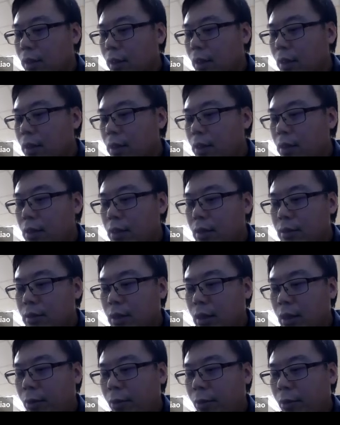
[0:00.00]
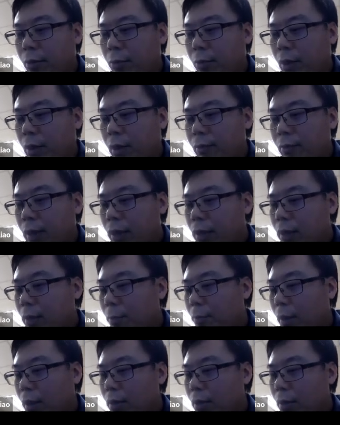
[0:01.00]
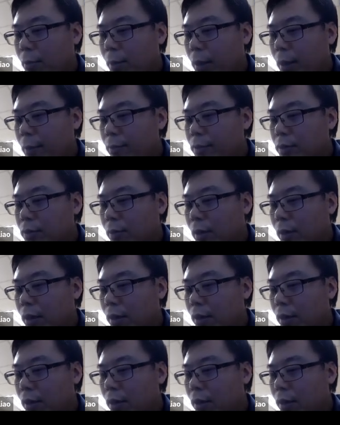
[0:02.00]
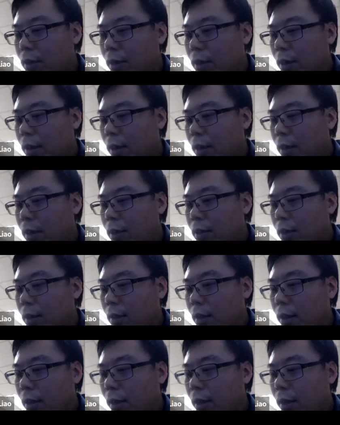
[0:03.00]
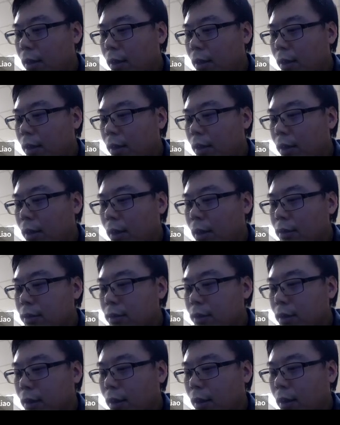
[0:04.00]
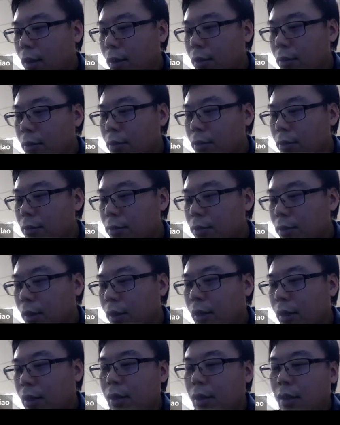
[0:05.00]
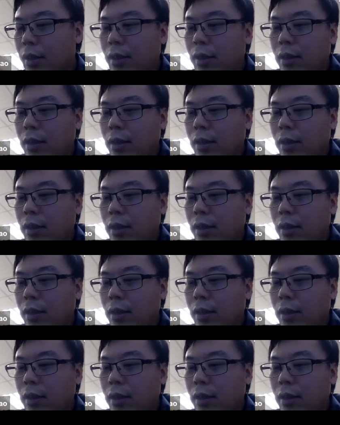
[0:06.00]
And it is degree one vector bundle maps from K, uh, S, L to L.